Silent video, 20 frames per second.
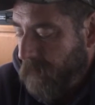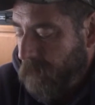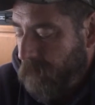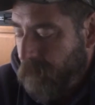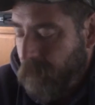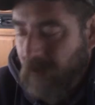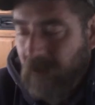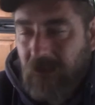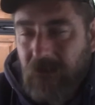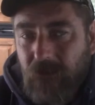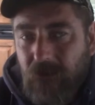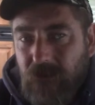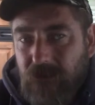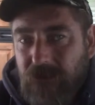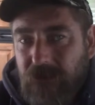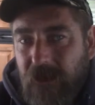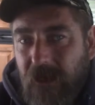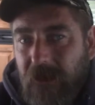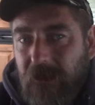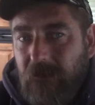break
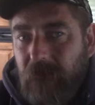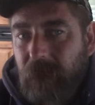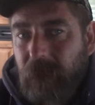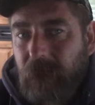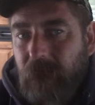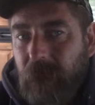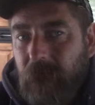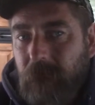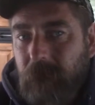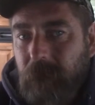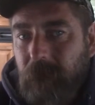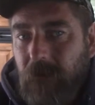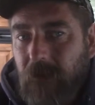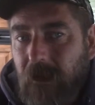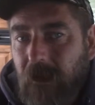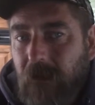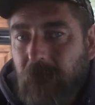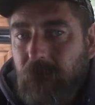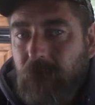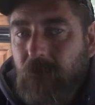those negative
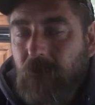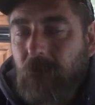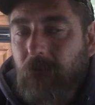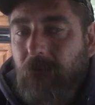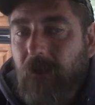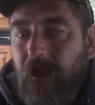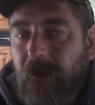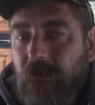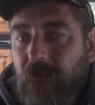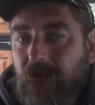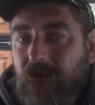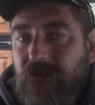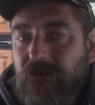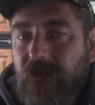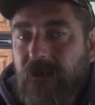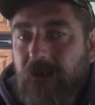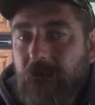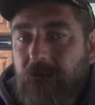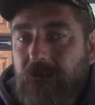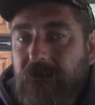behavioral patterns
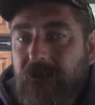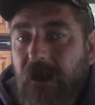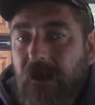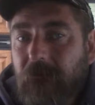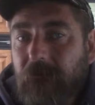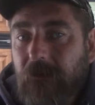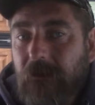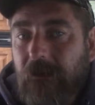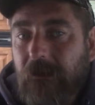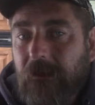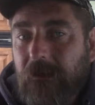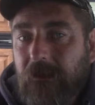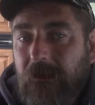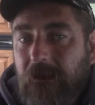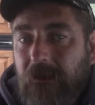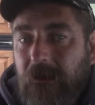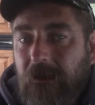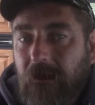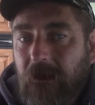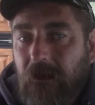that he was having.
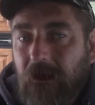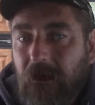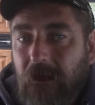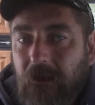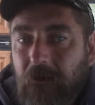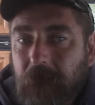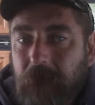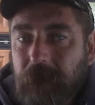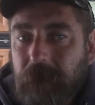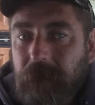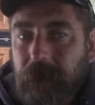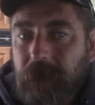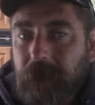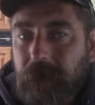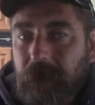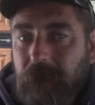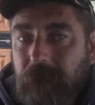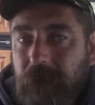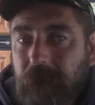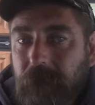I'm
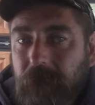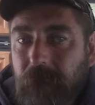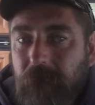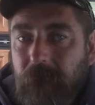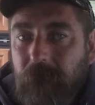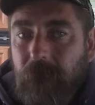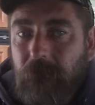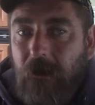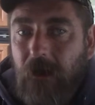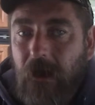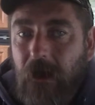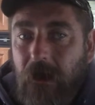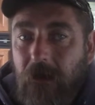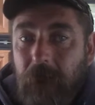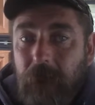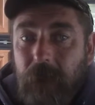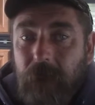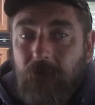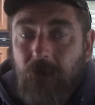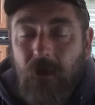
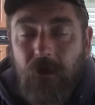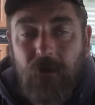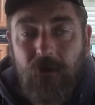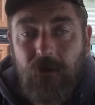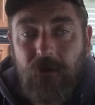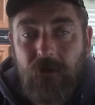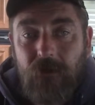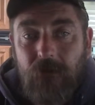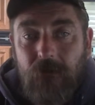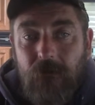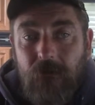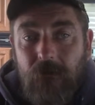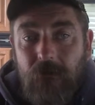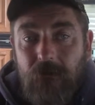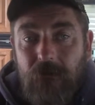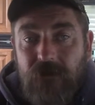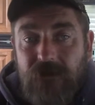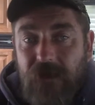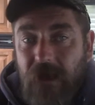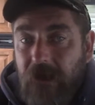not going to
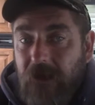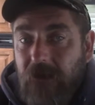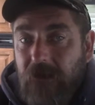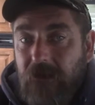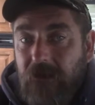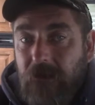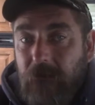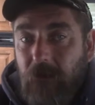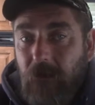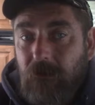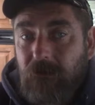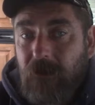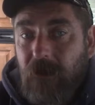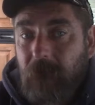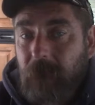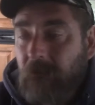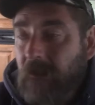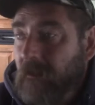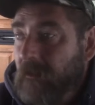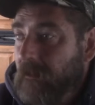say anything about
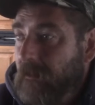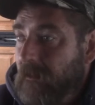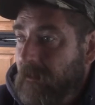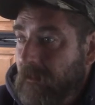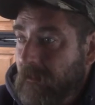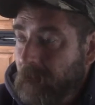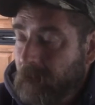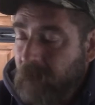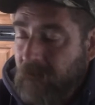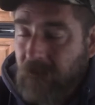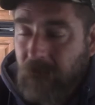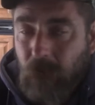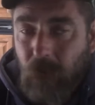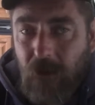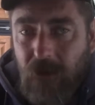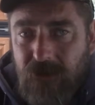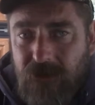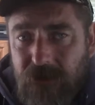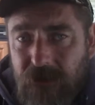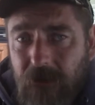them. If he
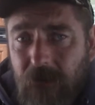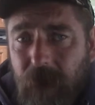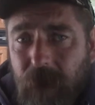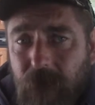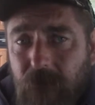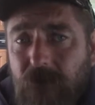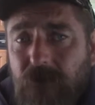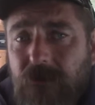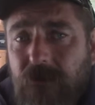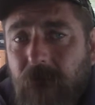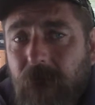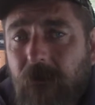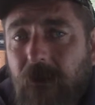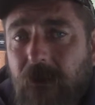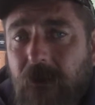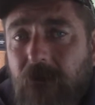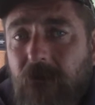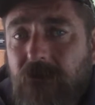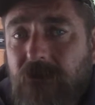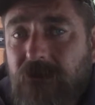wants in a future
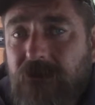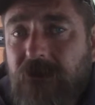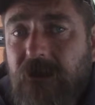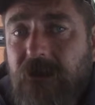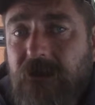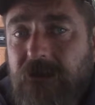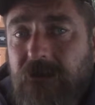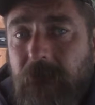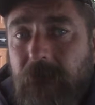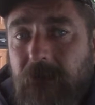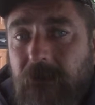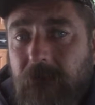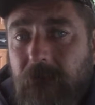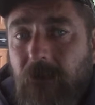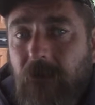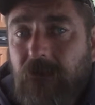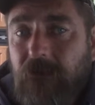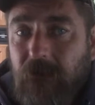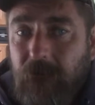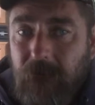video to say something
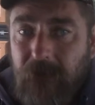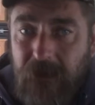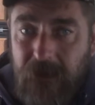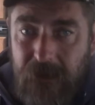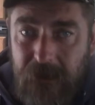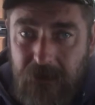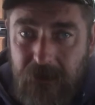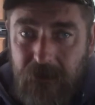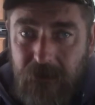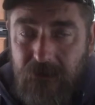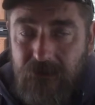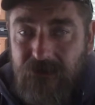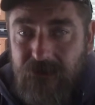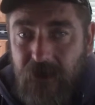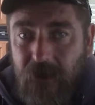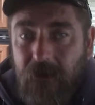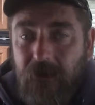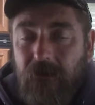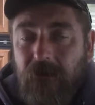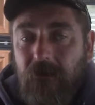about them, he can
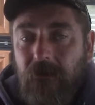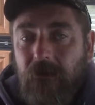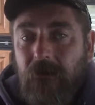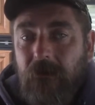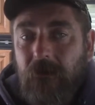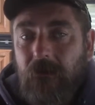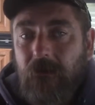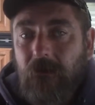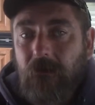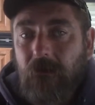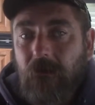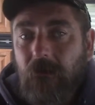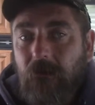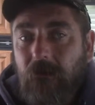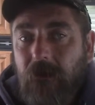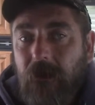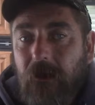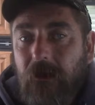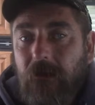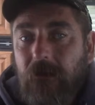say it.
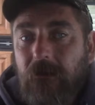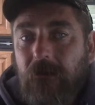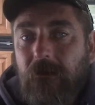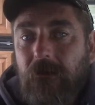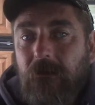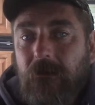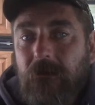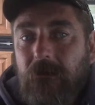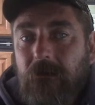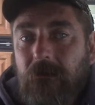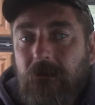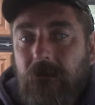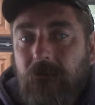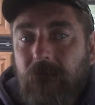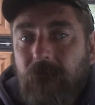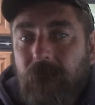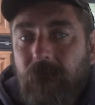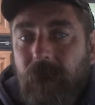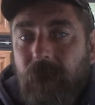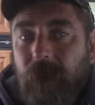Okay?
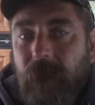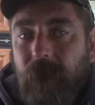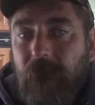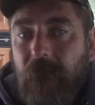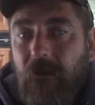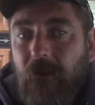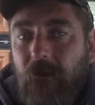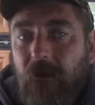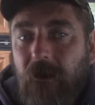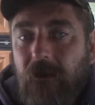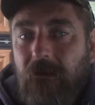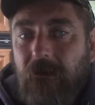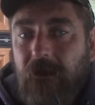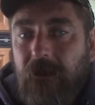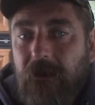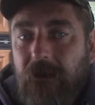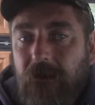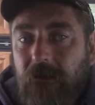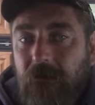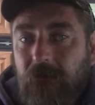All right?
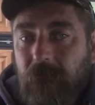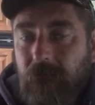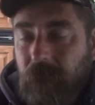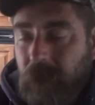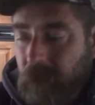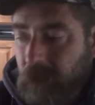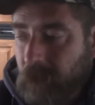He can